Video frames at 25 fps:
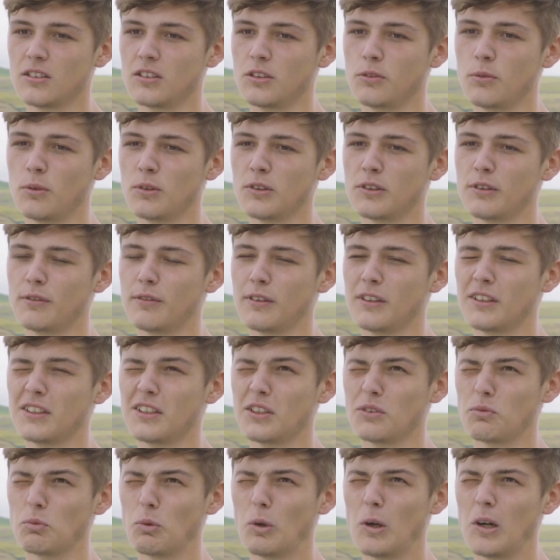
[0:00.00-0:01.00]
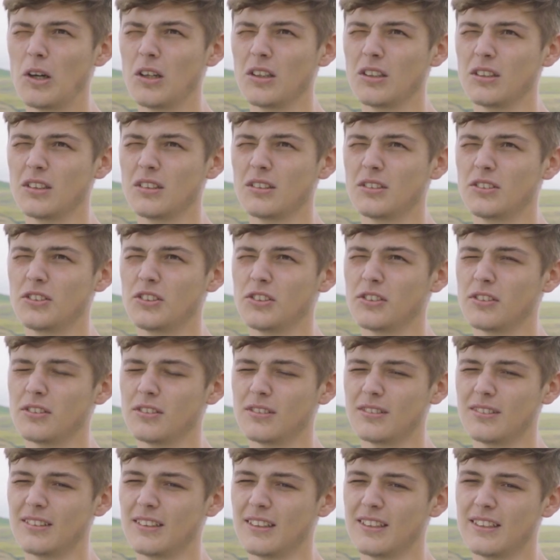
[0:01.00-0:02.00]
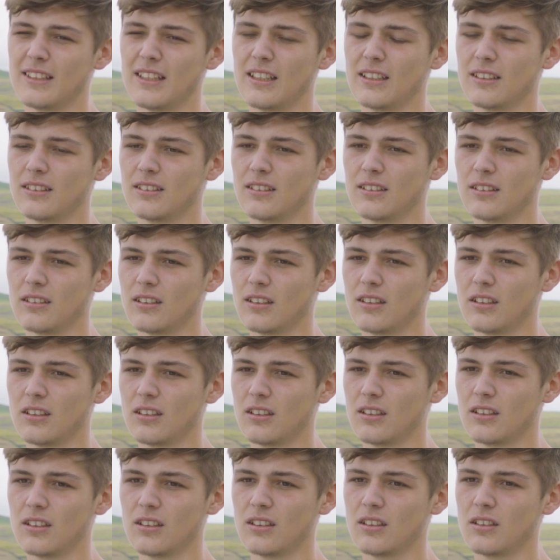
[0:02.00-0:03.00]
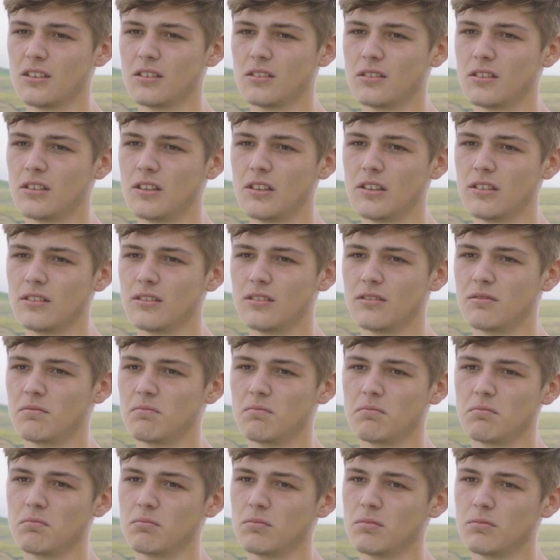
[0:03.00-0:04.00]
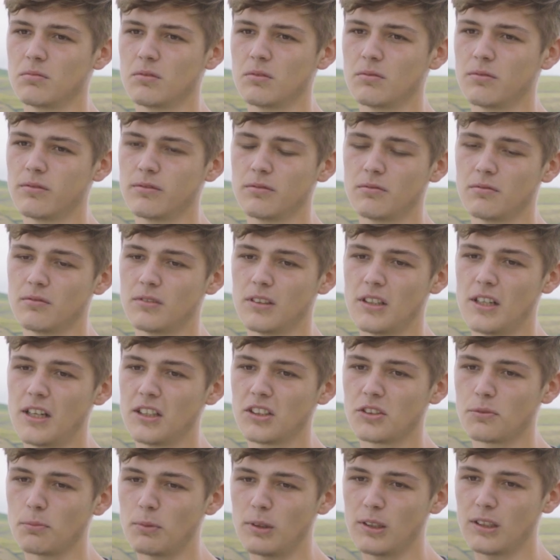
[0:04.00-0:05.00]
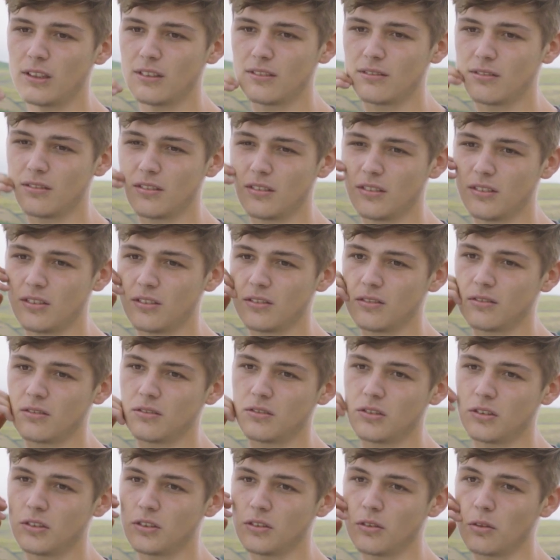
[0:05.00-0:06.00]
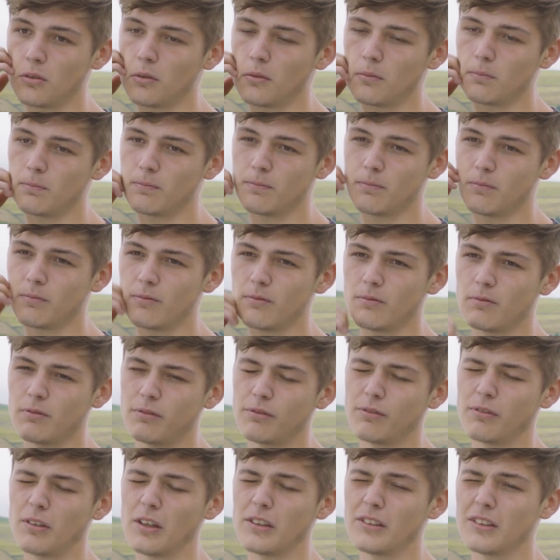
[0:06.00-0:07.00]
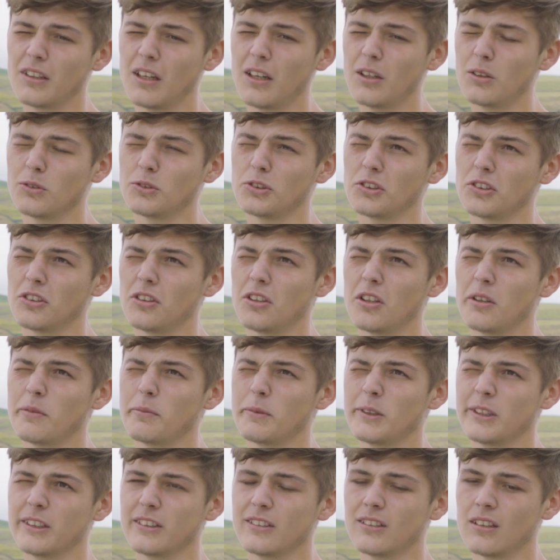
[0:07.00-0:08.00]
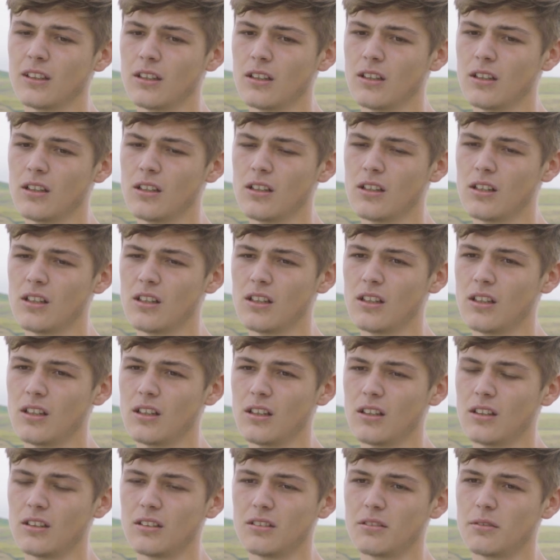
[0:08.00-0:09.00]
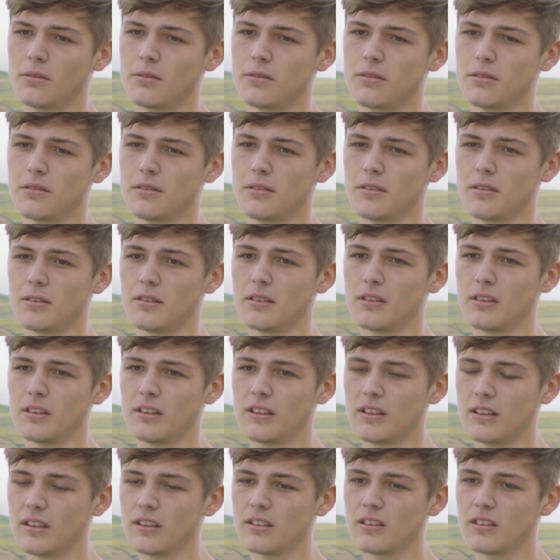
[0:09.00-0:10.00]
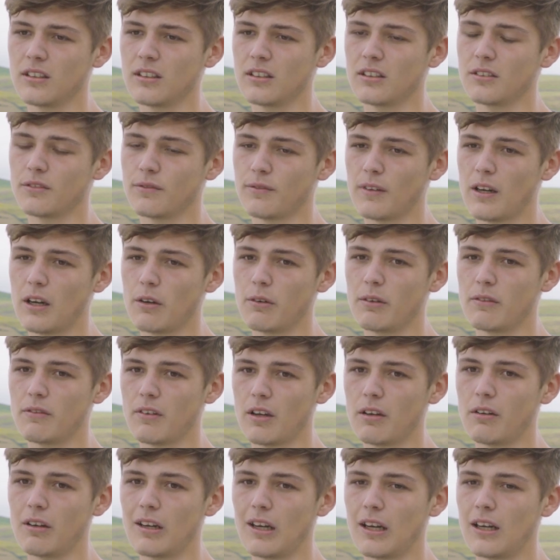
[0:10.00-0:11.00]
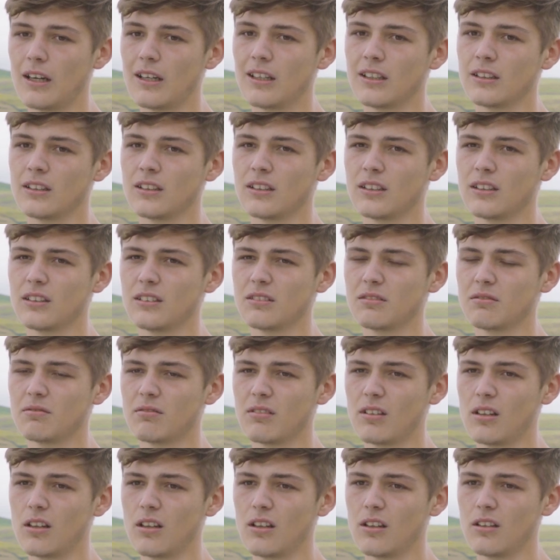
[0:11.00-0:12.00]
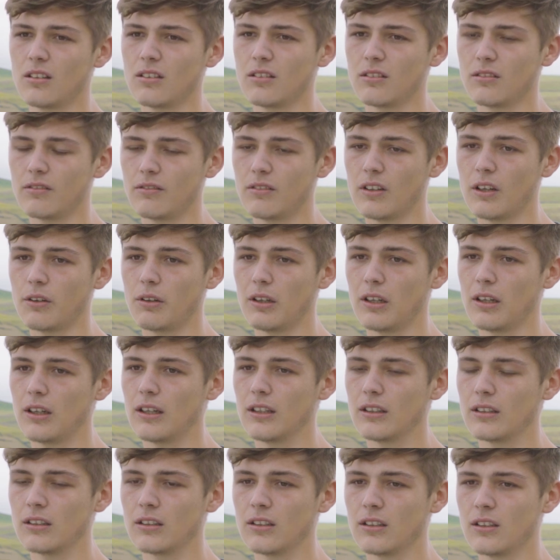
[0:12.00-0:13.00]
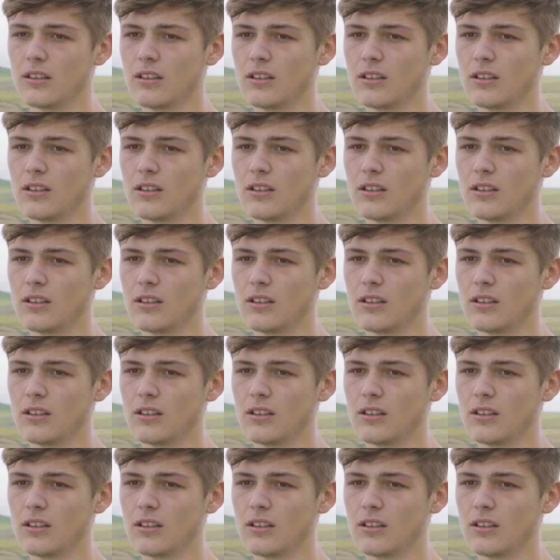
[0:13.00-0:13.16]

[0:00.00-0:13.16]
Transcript: you only think it's water, you know, and then and the next minute your friend down. Do you know what I mean? It is it's very very hard, very hard.